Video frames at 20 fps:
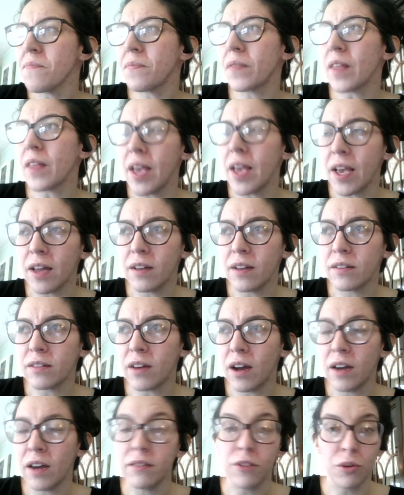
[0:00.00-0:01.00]
And
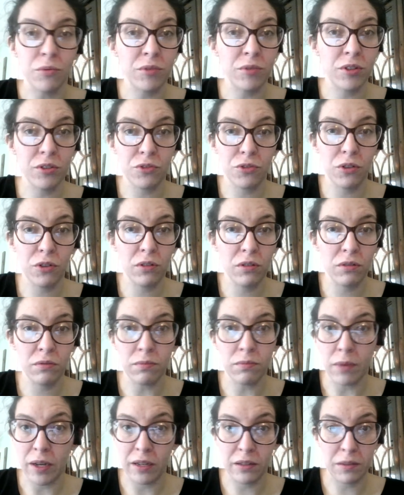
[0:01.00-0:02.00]
I don't control
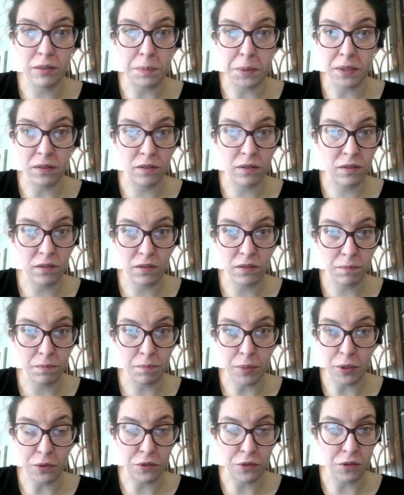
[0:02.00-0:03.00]
my husband's
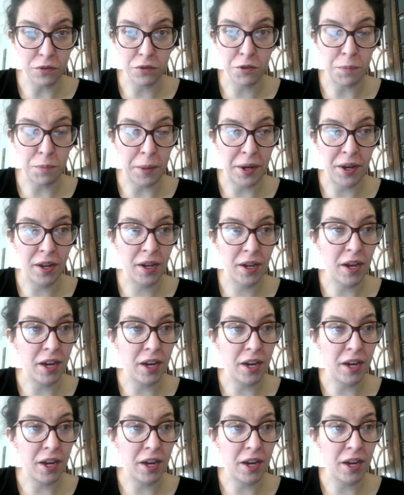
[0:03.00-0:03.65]
personal spending.